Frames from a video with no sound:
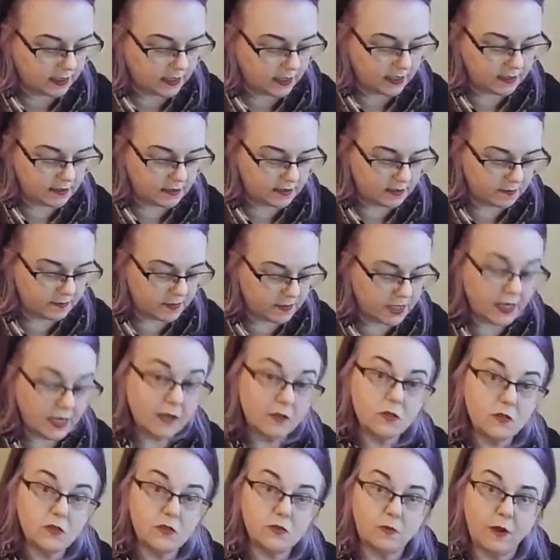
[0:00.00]
And something
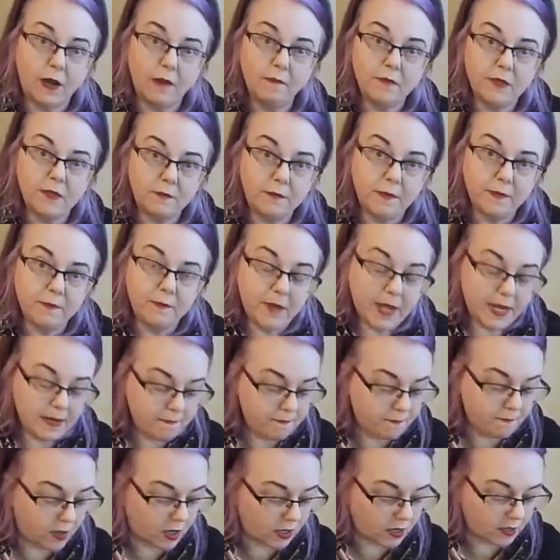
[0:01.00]
else wrapped up in
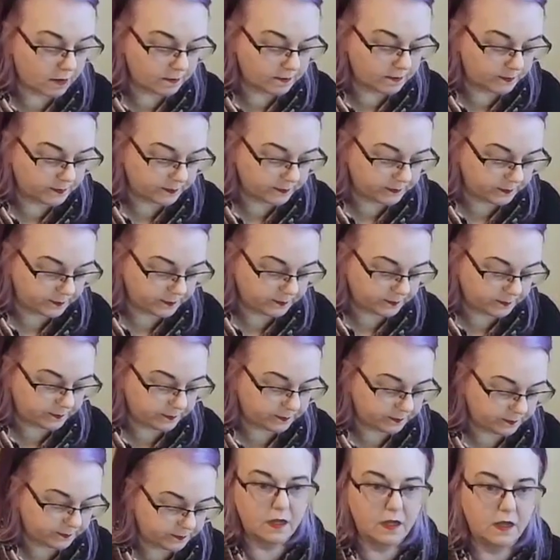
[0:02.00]
paper.
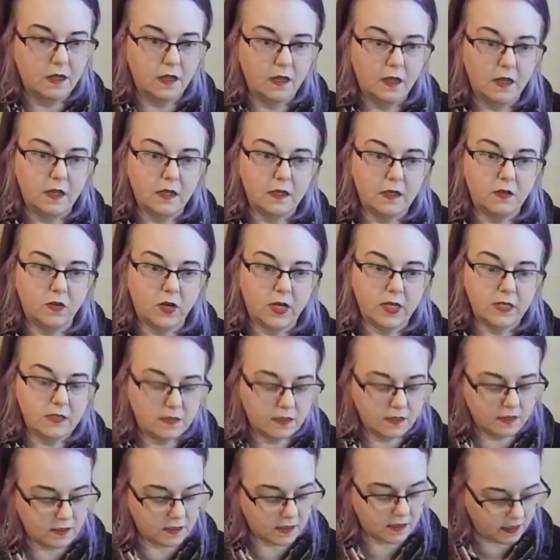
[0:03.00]
A
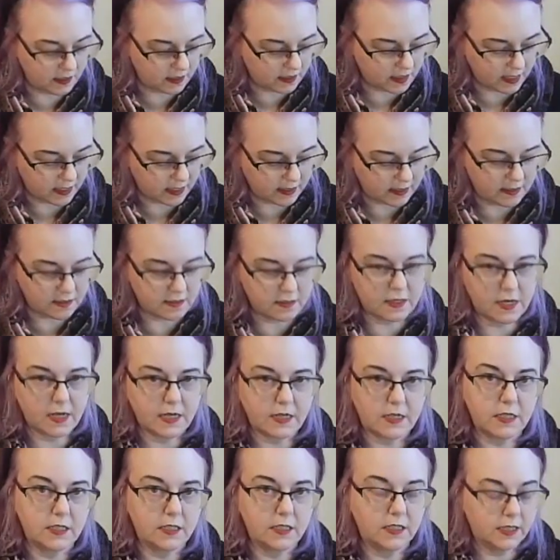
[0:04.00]
crescent, and this is
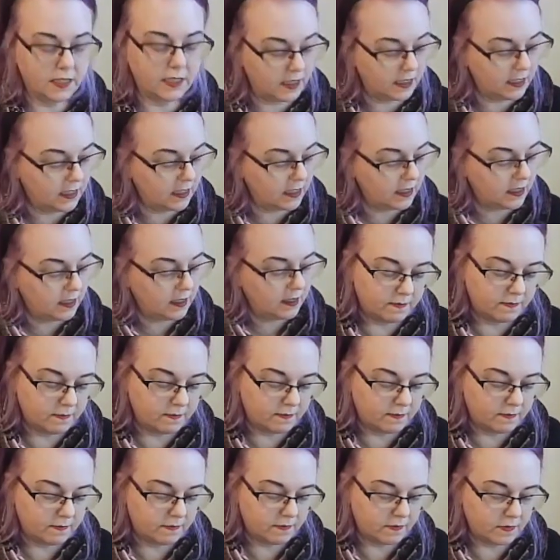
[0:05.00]
actually,
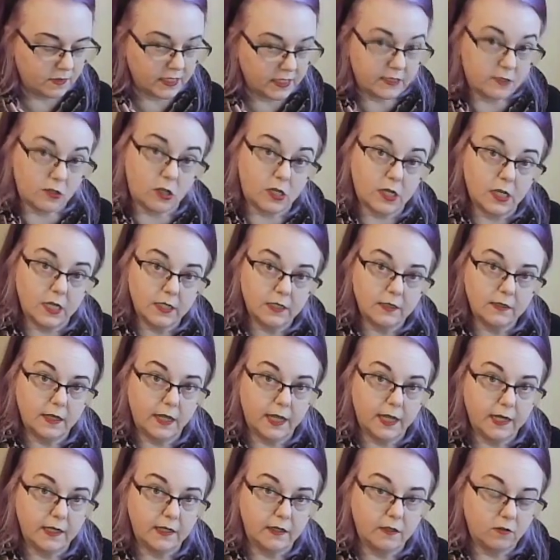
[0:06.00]
these are cut
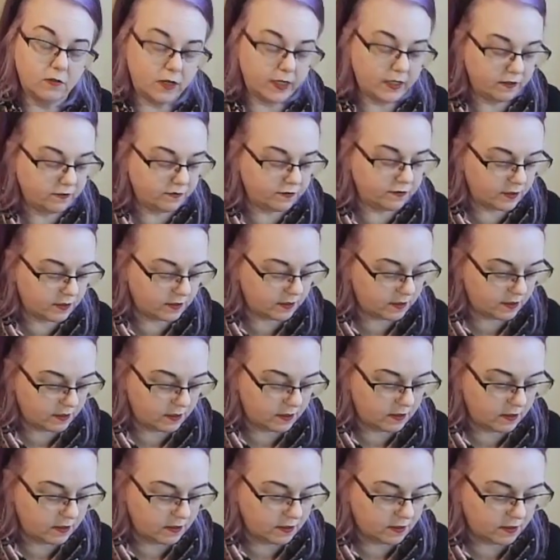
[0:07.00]
and engraved
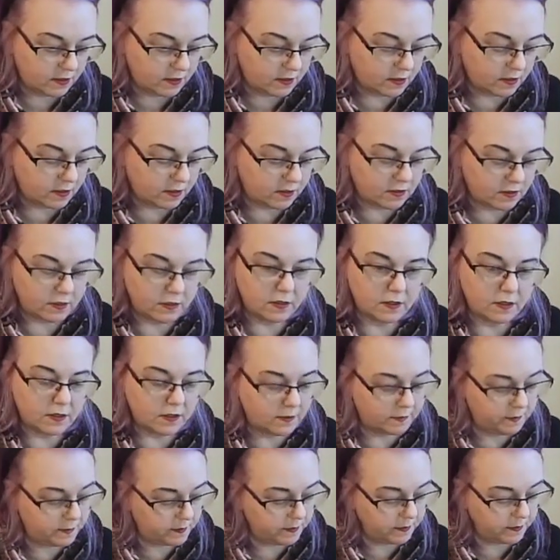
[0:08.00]
on
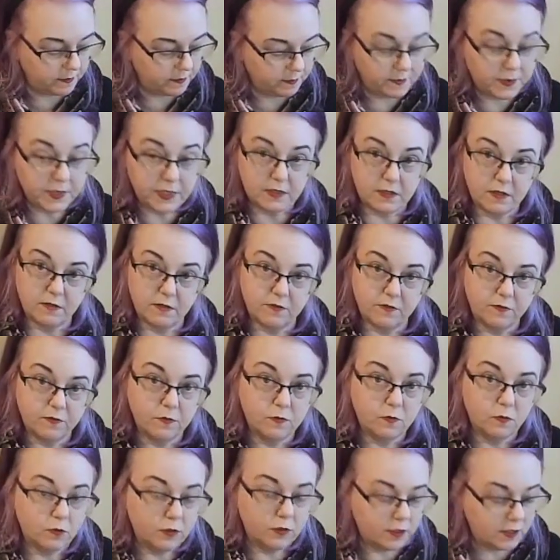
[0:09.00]
a piece of
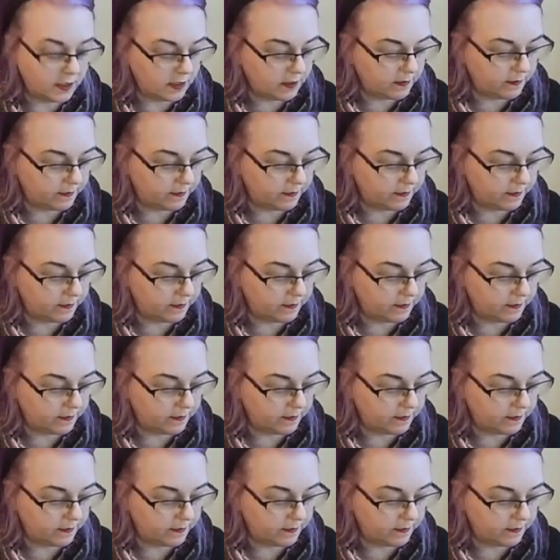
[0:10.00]
wood.